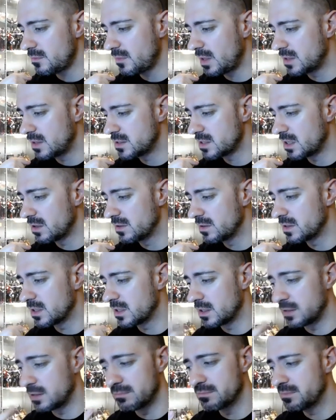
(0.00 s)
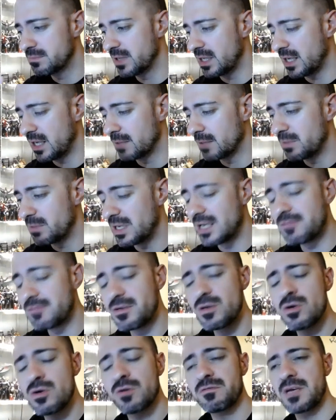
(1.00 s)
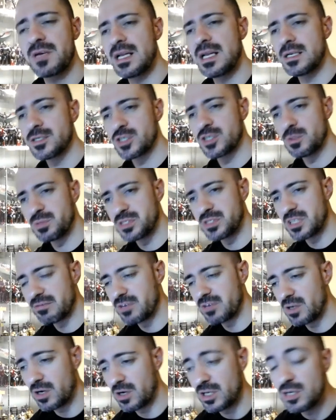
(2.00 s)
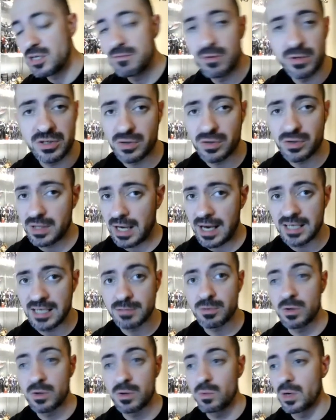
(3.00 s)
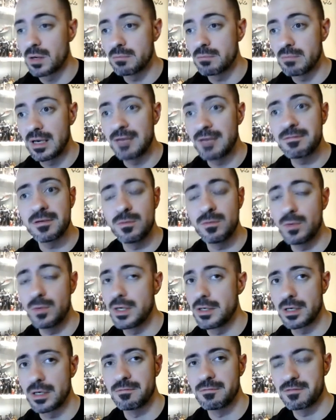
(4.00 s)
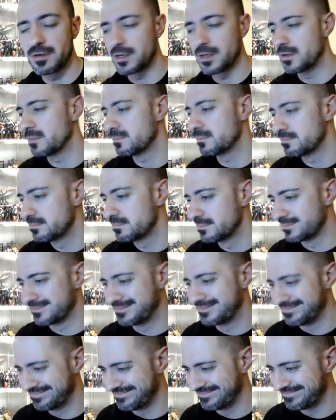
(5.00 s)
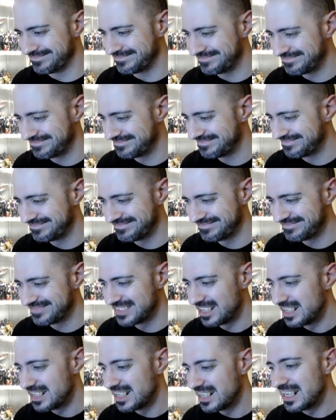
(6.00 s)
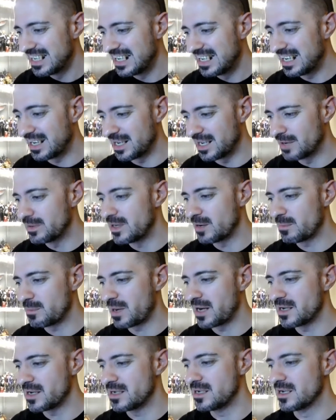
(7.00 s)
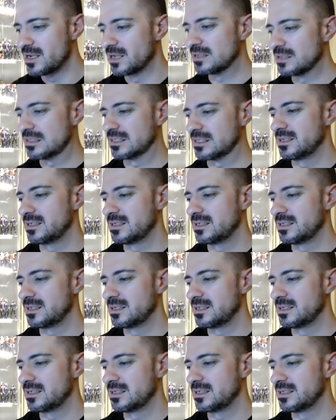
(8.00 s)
So, but yeah, I mean, if you're not feeling the Super 7 line, you've always got the Hasbro one, if and when you can find them. I know they're a pain in the ass.